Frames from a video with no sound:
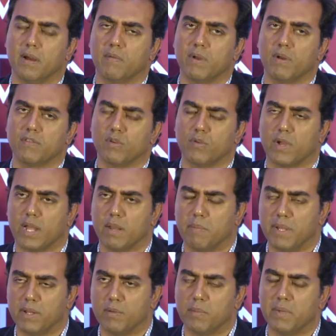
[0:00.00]
We also look at
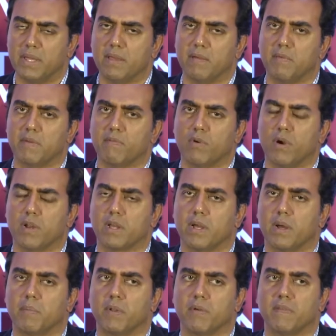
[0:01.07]
B2B. We've got a
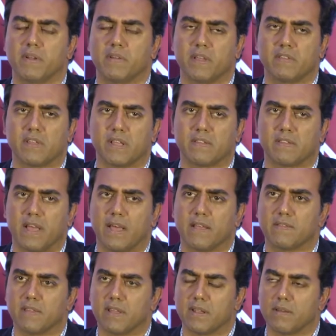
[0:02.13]
couple of interesting
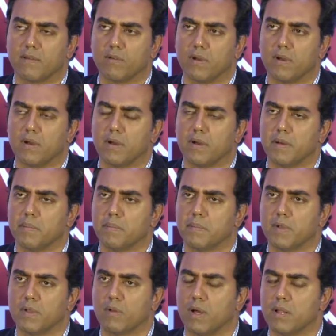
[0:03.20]
SaaS and
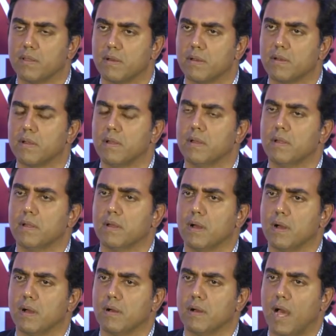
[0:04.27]
other
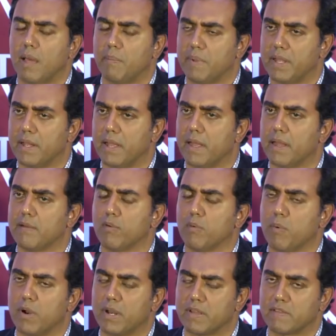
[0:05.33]
IP-led
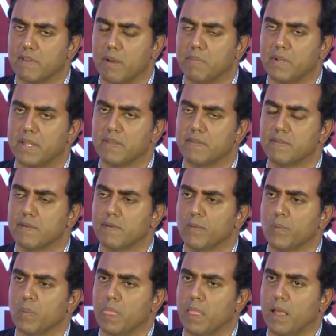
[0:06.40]
robotics companies,
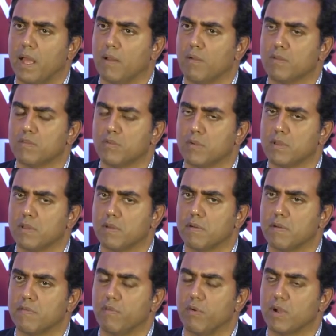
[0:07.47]
and also
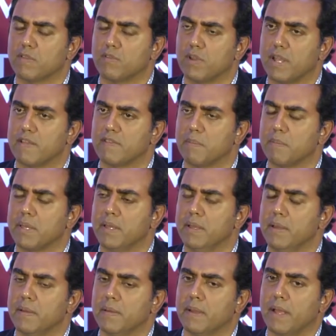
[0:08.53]
focus on SMB.
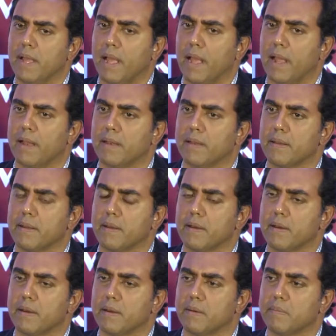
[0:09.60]
And
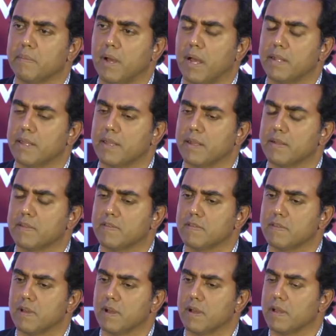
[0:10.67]
I think
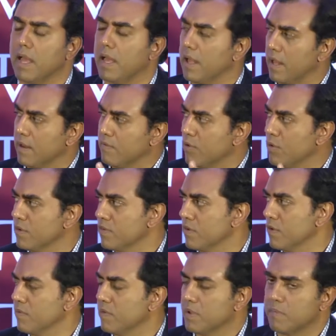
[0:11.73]
it's and of course
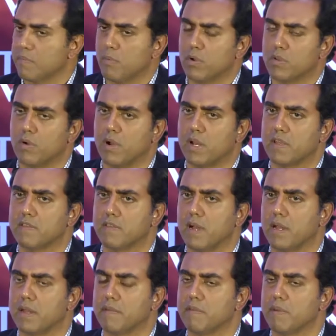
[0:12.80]
we both got our
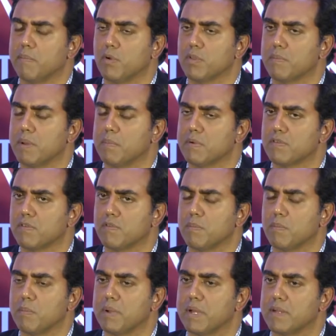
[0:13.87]
start, and we're both members of the
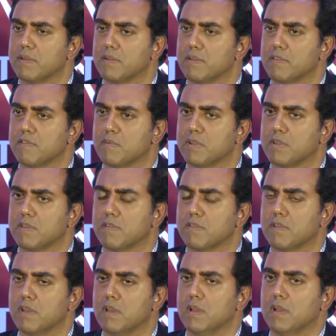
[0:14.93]
Mumbai Angels, which
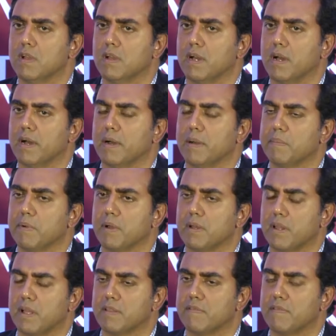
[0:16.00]
is
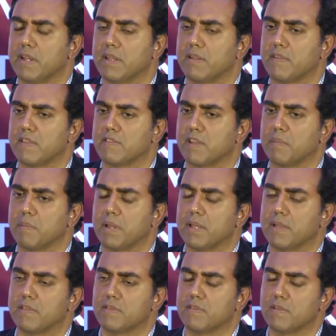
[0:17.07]
another very interesting
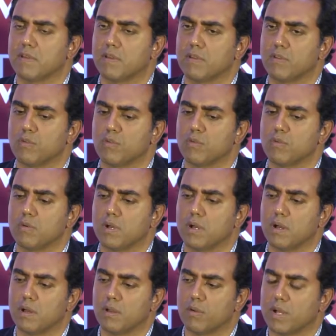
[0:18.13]
place to
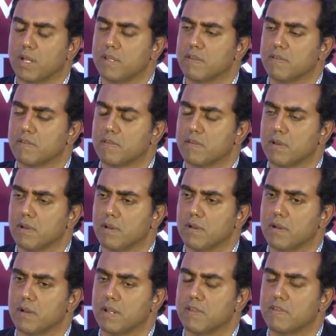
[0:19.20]
look at these
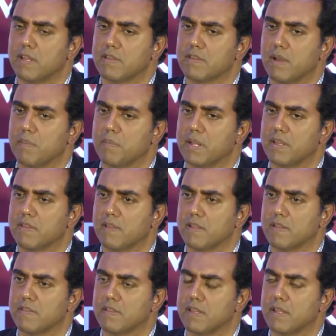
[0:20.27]
early stage companies
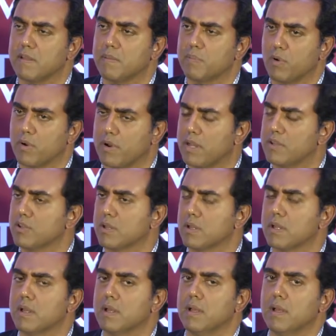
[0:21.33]
and see the
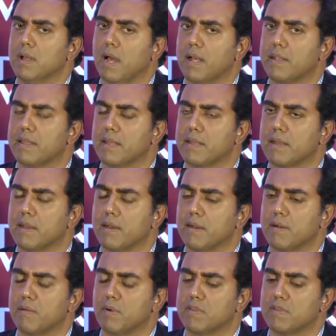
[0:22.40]
progression. I think
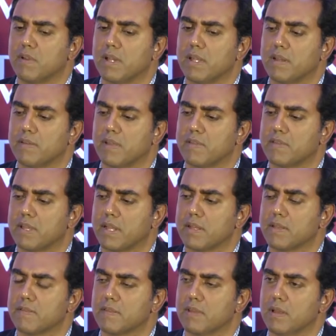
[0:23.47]
what's really interesting
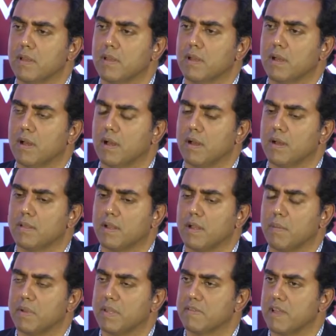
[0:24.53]
is the
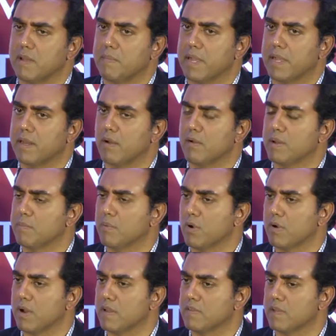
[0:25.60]
companies that make it out and
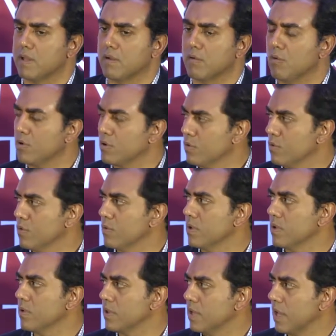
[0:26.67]
progress and go to
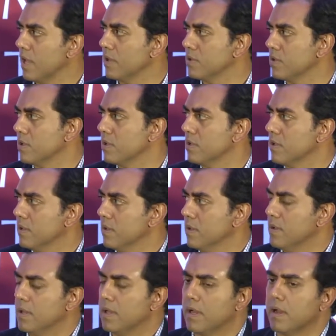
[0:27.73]
the larger
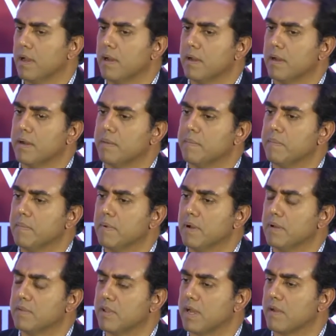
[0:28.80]

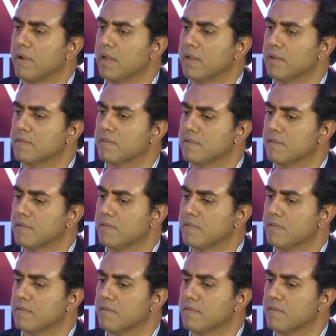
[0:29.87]
check writers is